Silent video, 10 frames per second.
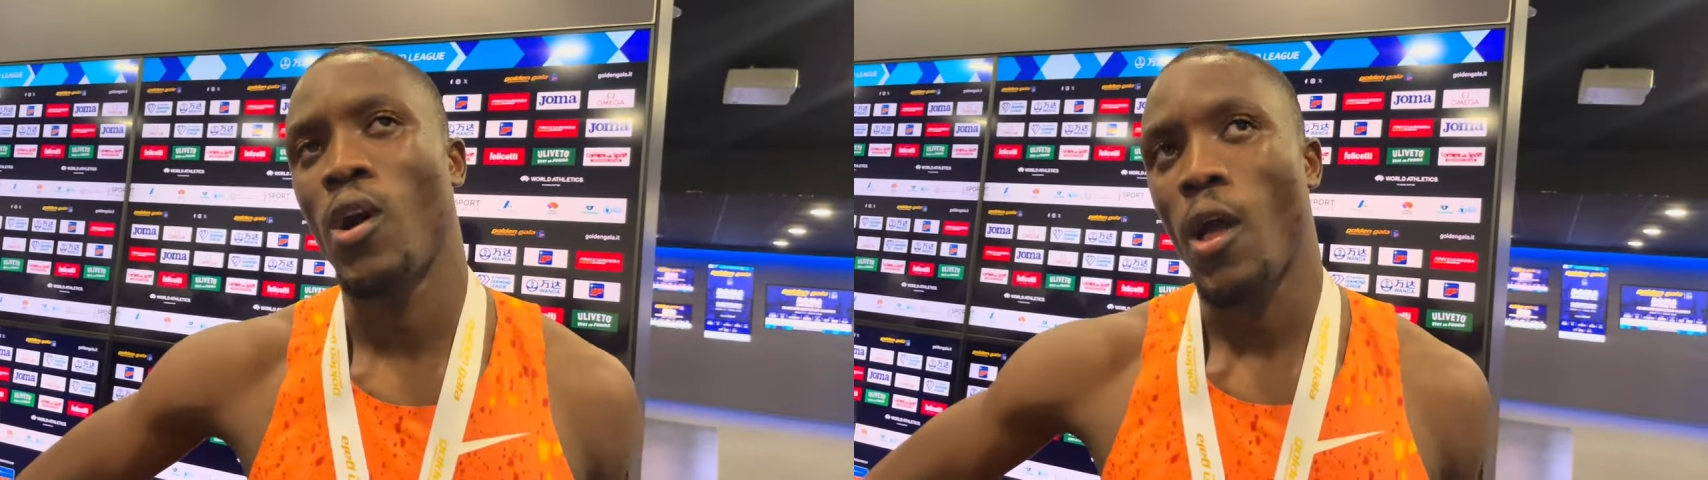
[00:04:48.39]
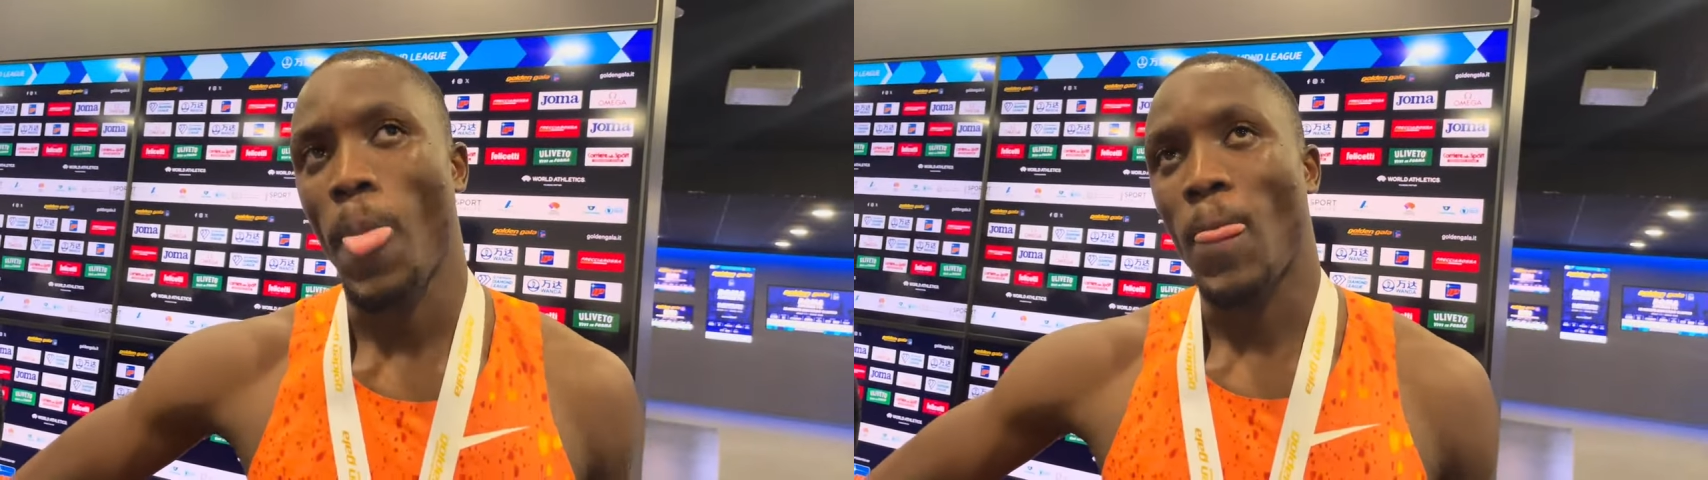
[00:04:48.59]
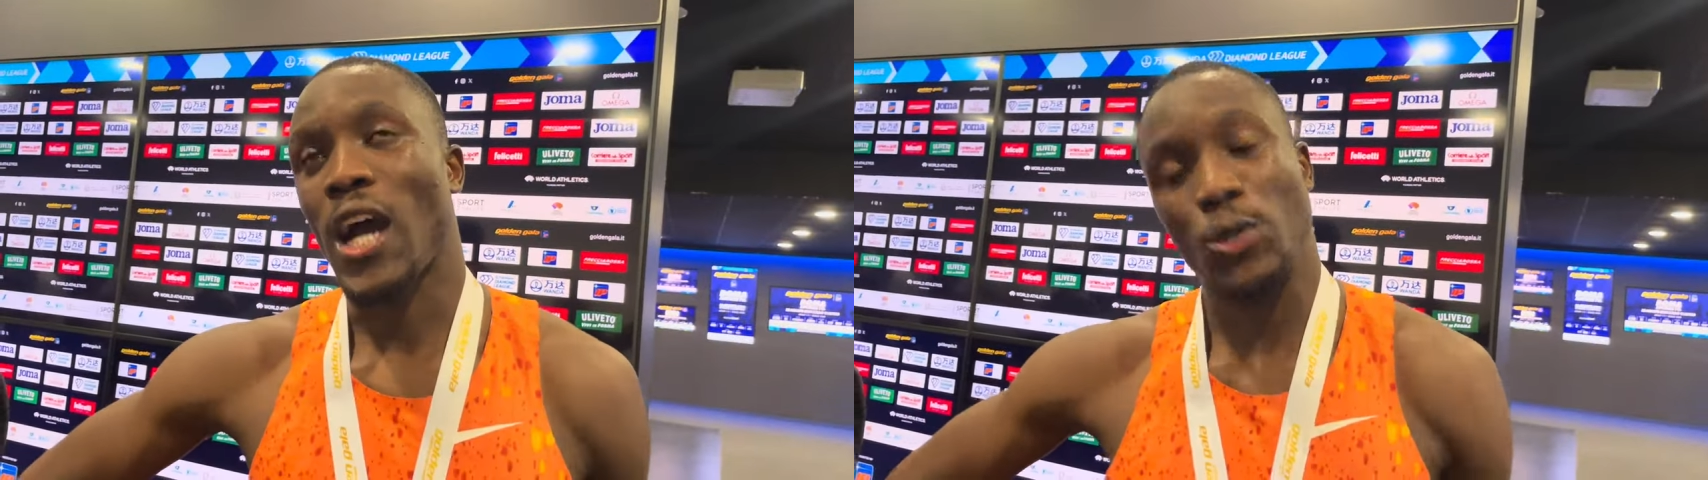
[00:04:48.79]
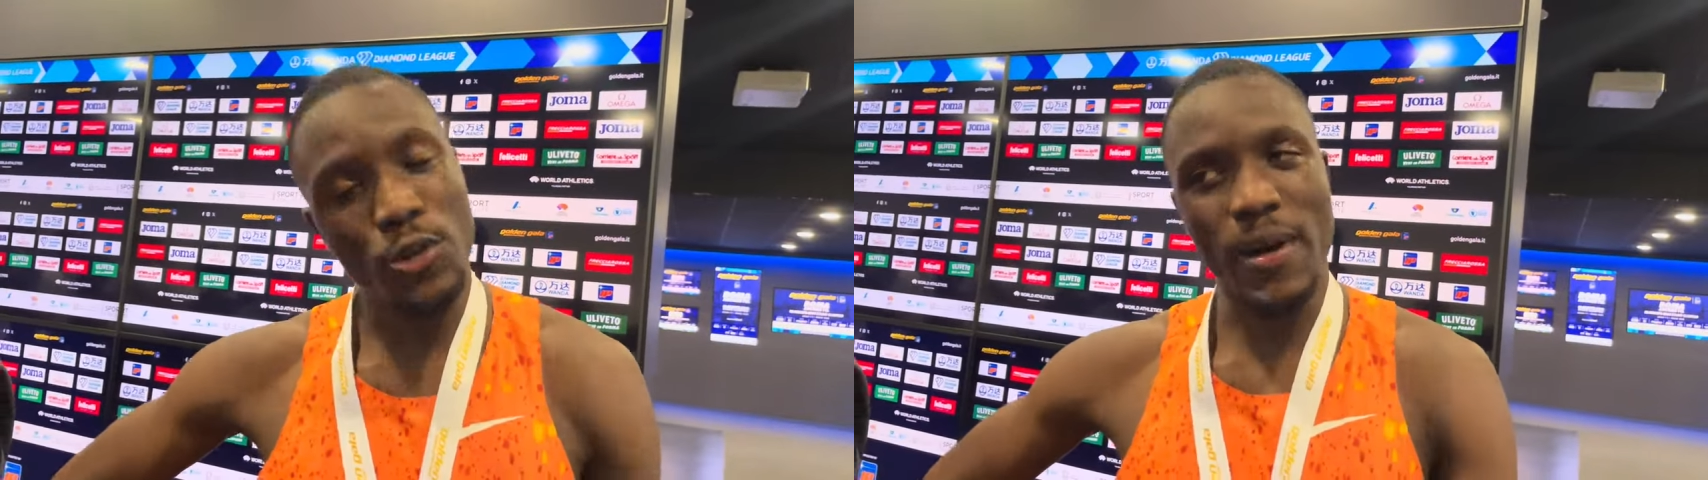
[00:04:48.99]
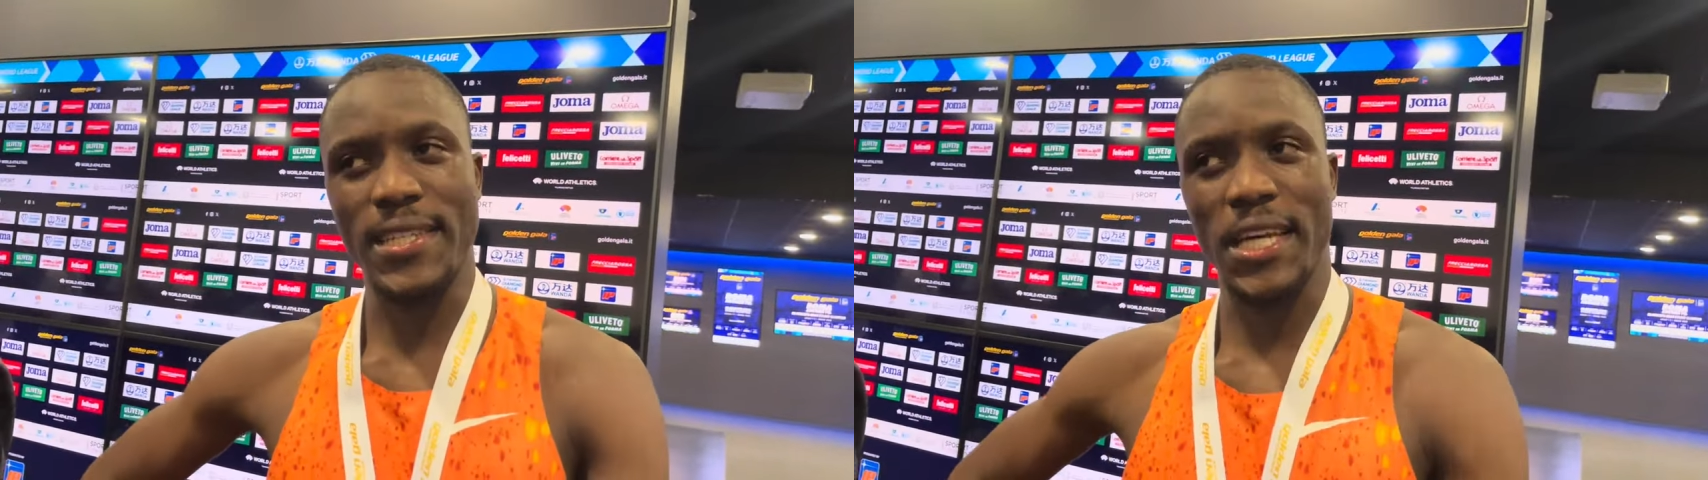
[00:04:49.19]
wild
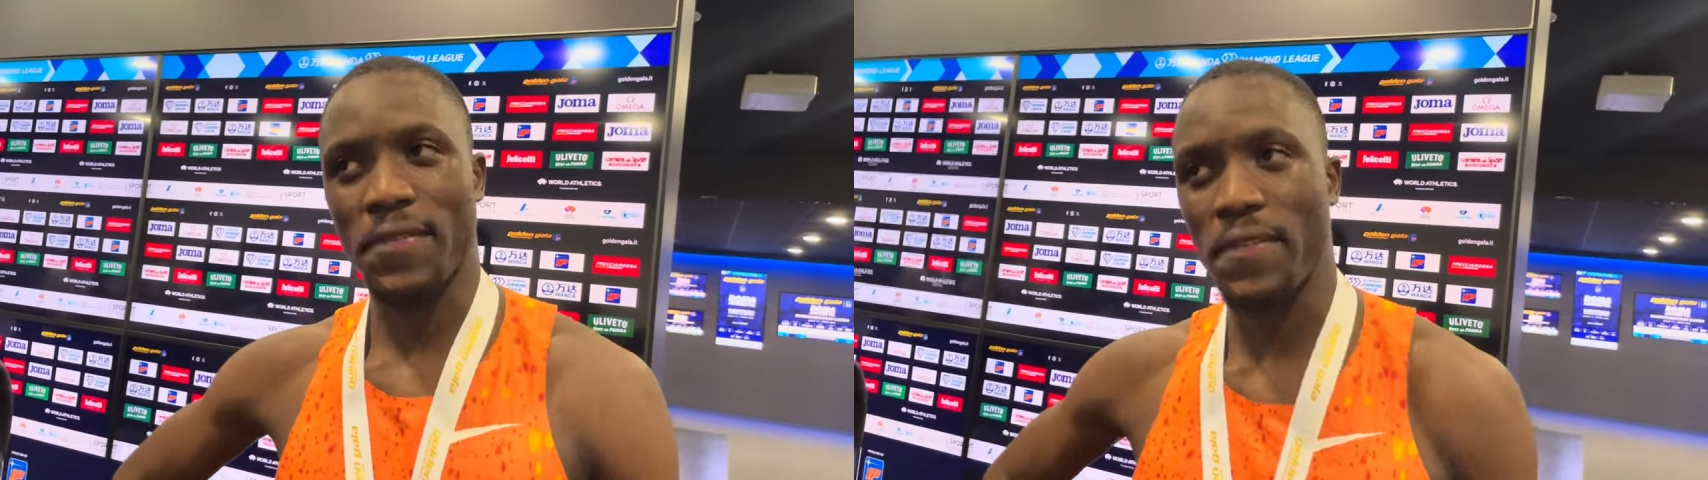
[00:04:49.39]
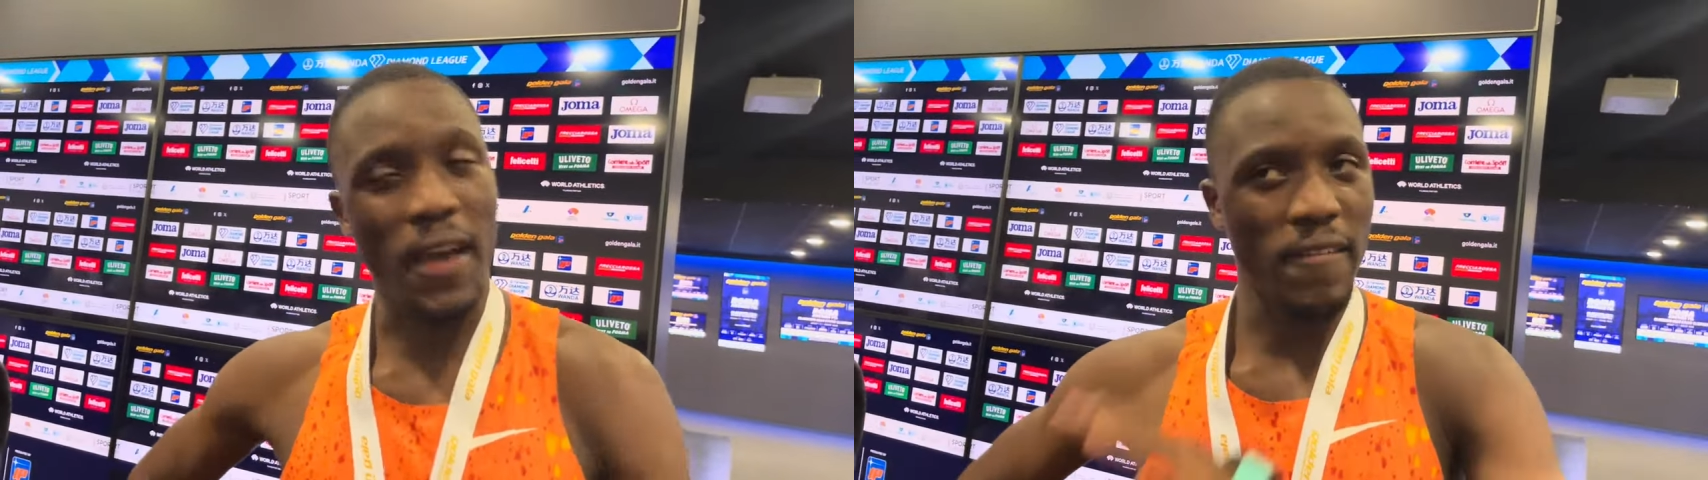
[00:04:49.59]
celebrations